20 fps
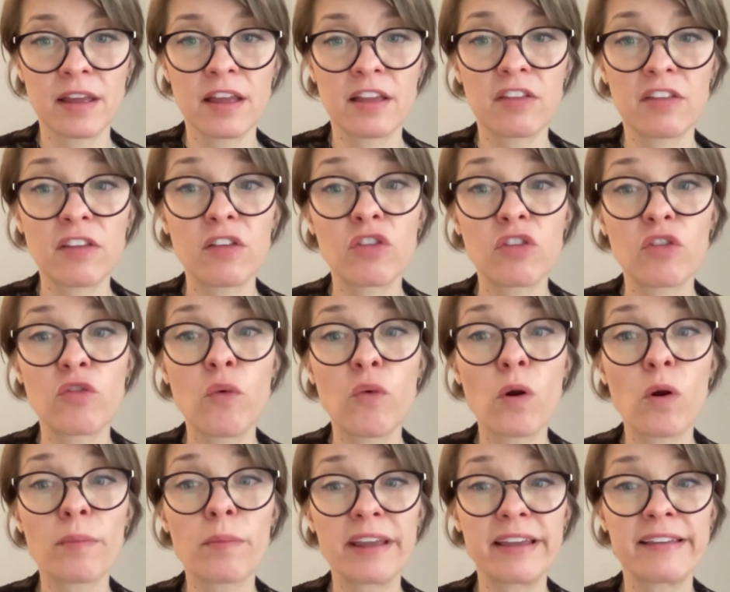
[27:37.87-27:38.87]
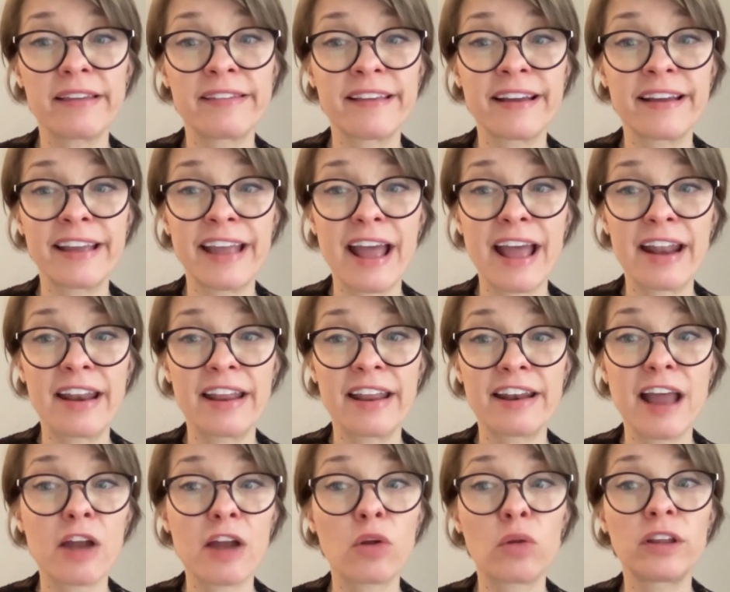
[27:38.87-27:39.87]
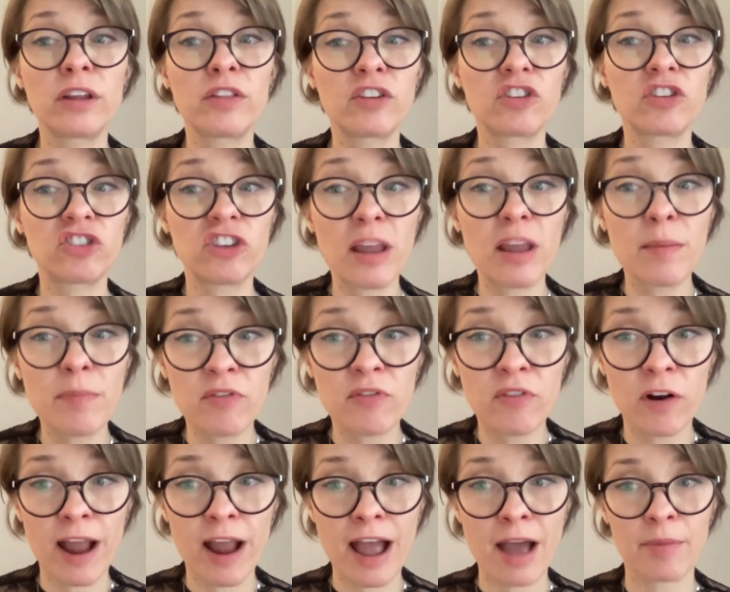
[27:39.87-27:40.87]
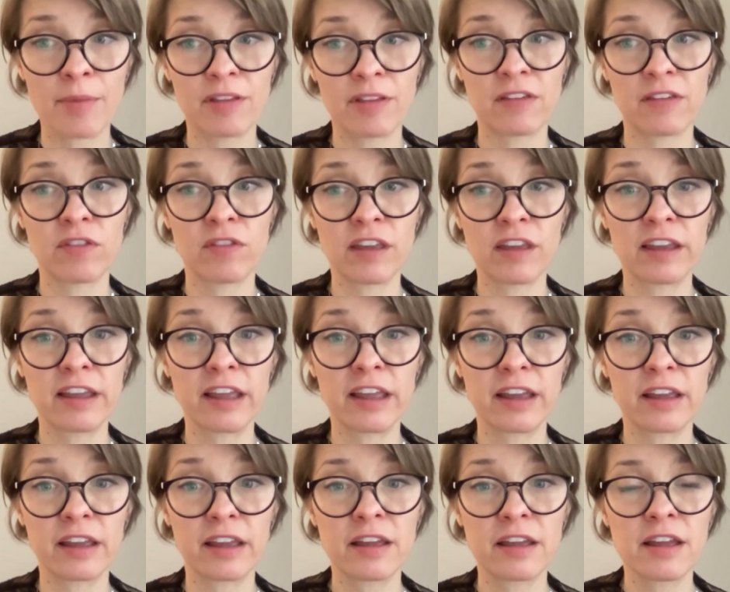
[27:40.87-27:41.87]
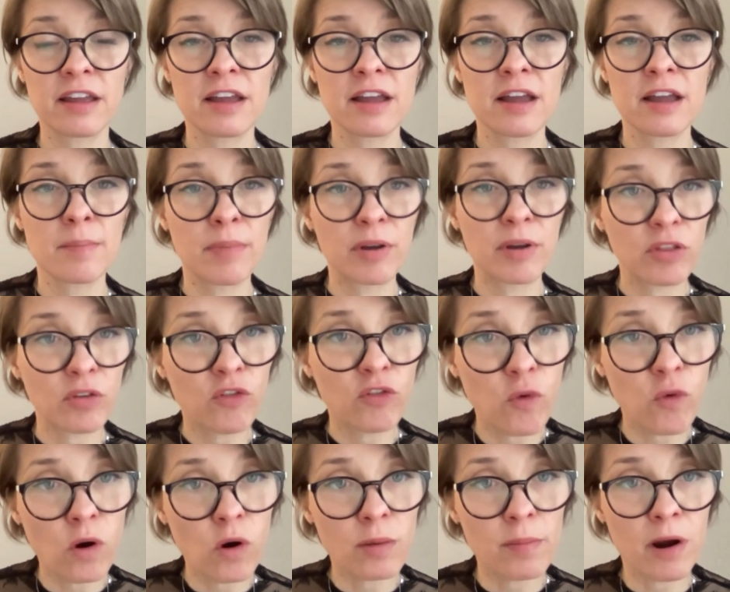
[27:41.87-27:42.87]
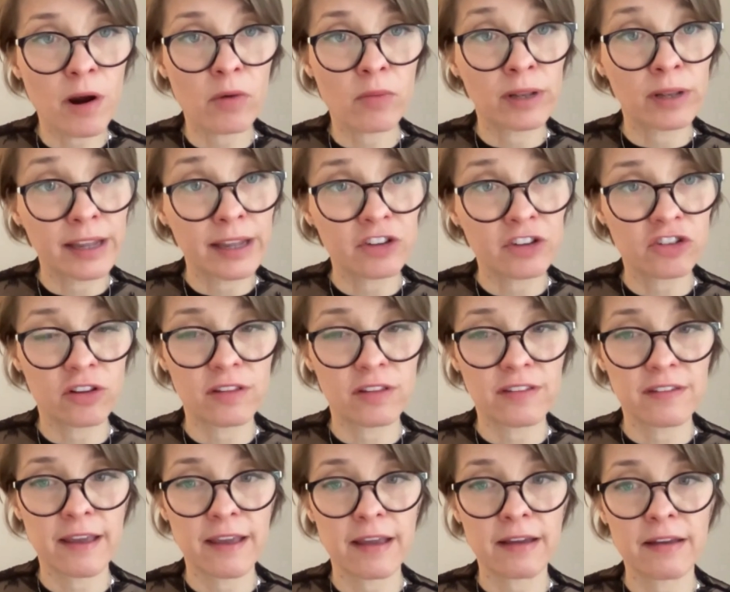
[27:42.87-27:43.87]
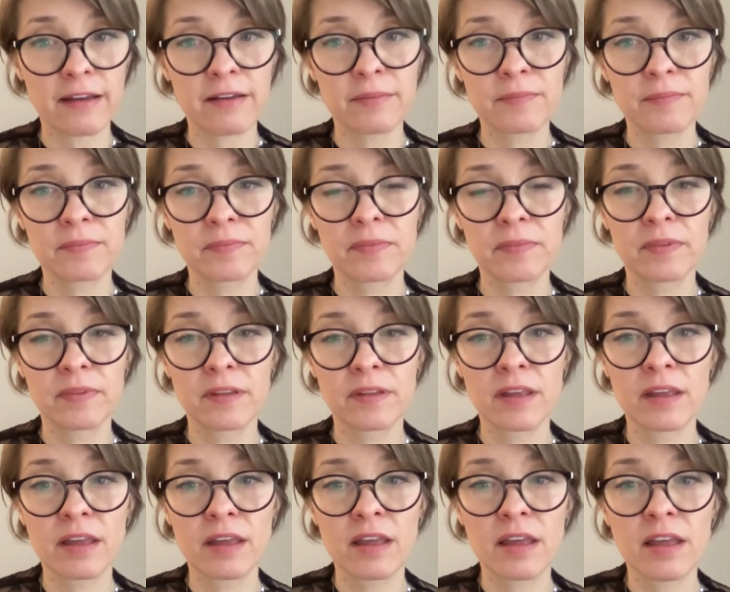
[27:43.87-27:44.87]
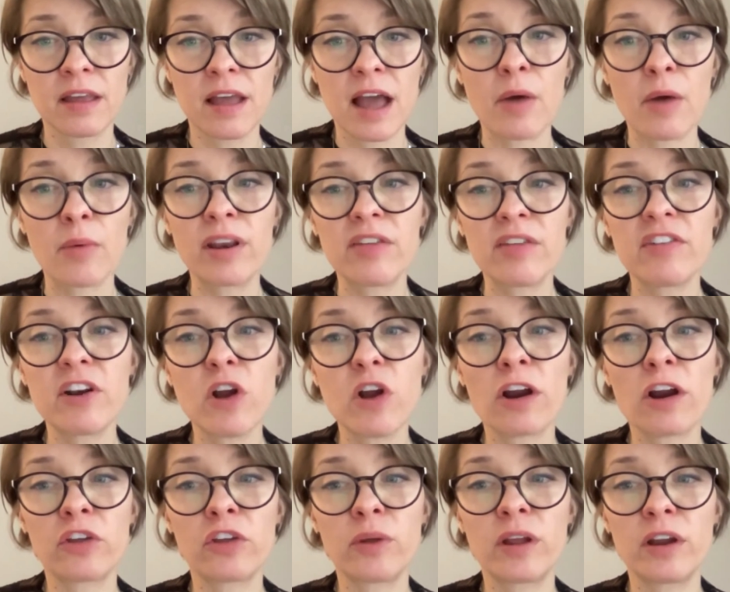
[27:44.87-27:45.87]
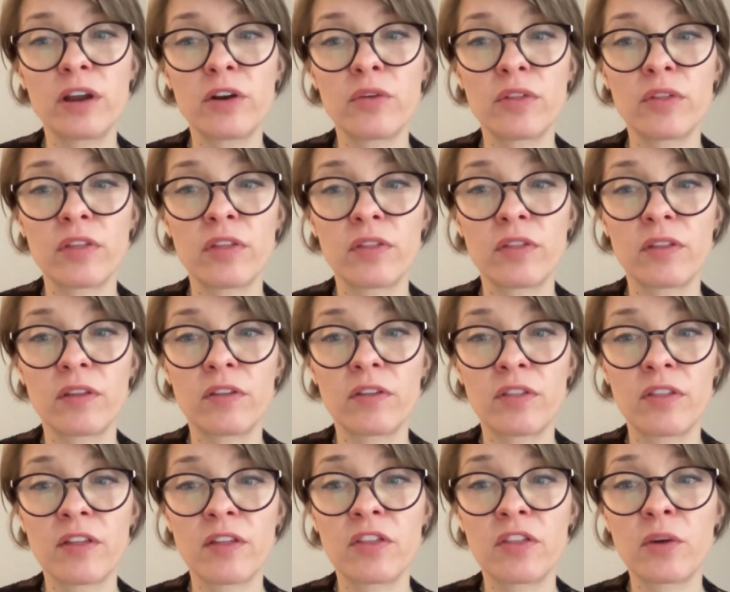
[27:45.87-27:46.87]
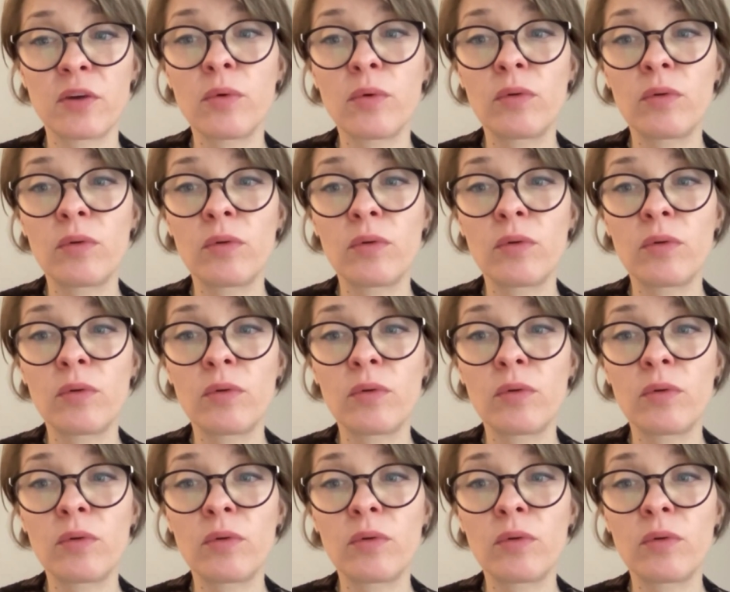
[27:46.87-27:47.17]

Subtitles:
since form is, again, not only the shape of our habits of thinking, but the form our relations take. I would even argue here that there